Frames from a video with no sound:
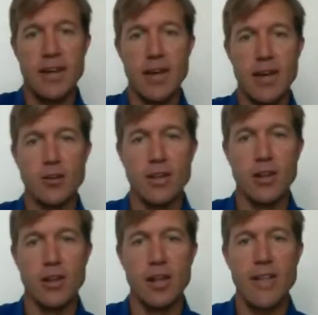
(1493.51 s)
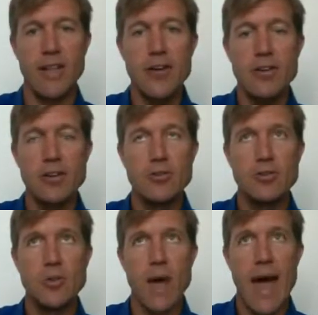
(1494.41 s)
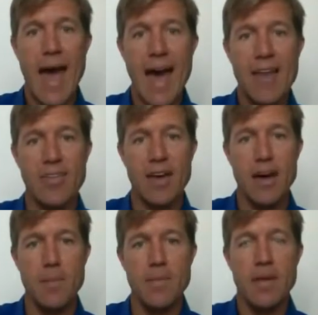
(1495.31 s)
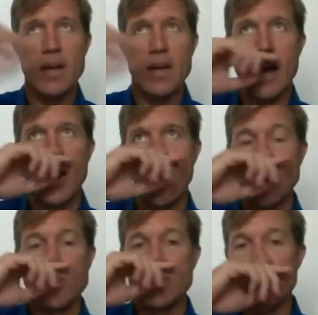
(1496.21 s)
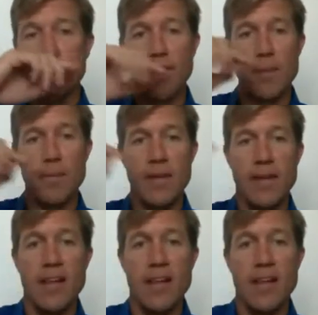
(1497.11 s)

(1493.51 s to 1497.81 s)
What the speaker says: it'll allow you to add them or circle them.